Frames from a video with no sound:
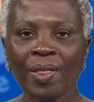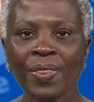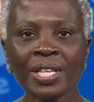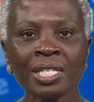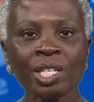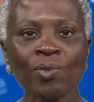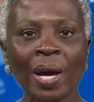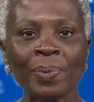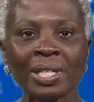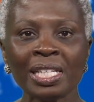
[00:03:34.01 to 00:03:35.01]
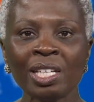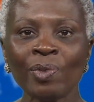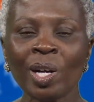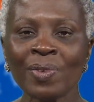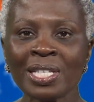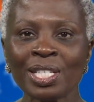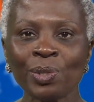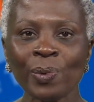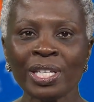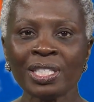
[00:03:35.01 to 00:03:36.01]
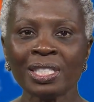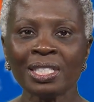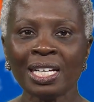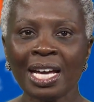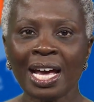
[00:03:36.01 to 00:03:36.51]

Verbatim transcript: This is a rapidly evolving situation.